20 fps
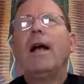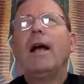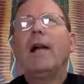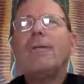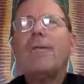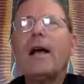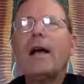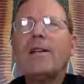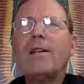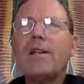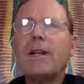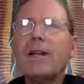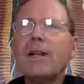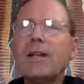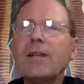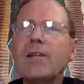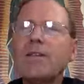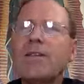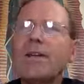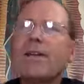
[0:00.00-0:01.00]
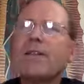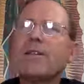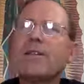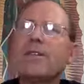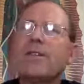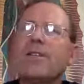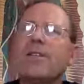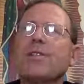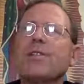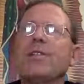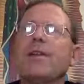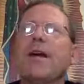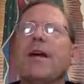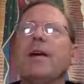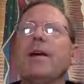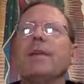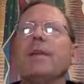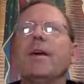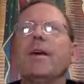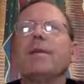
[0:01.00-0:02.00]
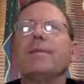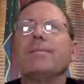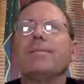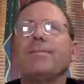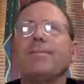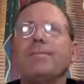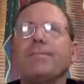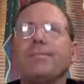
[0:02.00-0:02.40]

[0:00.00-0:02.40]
And basically, Jesus is saying that